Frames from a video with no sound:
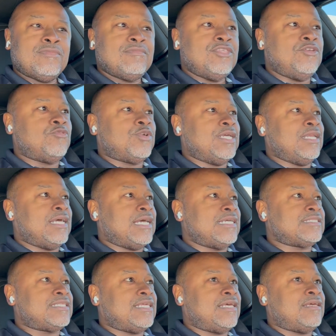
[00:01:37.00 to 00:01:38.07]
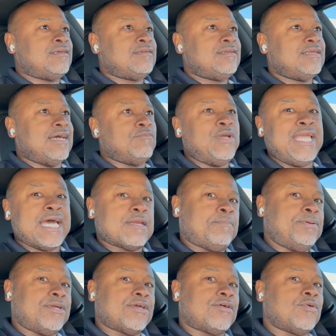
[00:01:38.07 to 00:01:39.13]
You realize that we got to
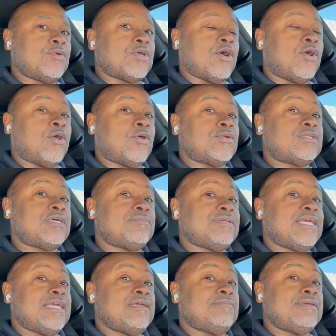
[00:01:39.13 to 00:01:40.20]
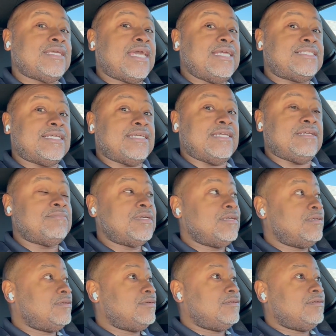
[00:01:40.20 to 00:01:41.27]
put her on the all WNBA team
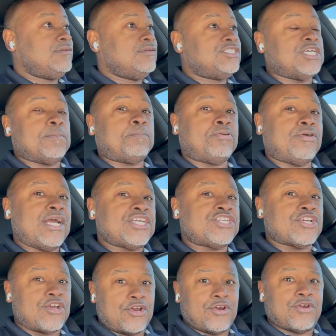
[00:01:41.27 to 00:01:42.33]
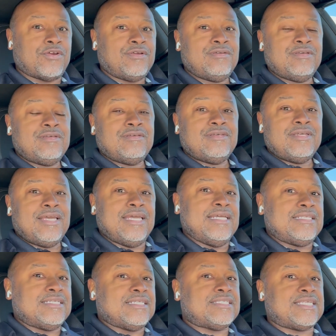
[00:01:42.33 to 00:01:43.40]
to pressure her
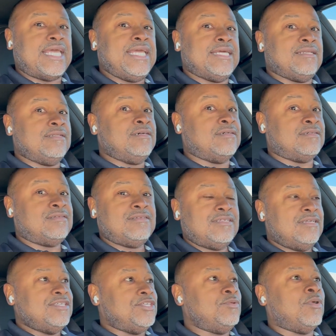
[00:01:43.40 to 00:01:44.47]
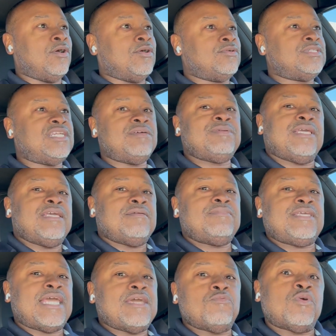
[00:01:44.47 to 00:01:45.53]
into saying, look, you all
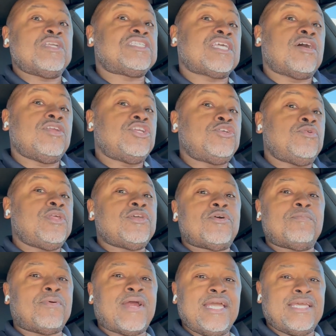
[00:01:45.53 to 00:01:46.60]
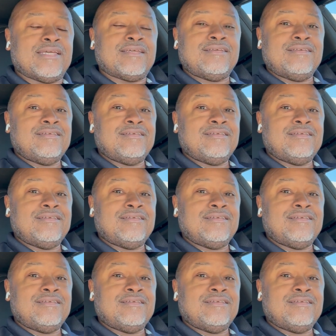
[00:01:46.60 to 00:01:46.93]
WNBA, what is it going to do to your brand?